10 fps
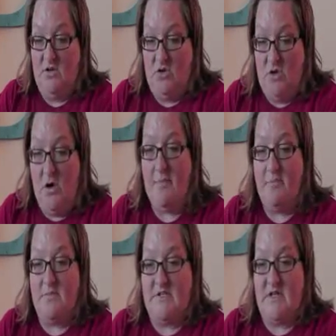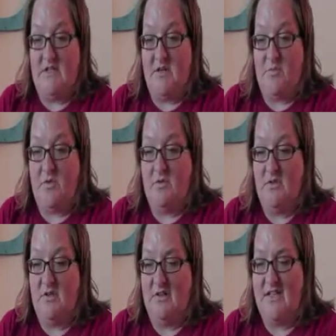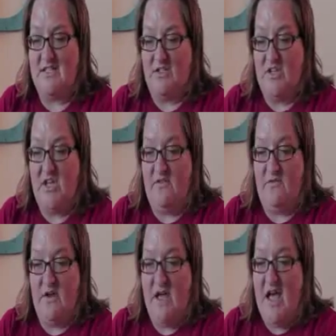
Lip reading: "Yup," said Dipper. "Let's leave.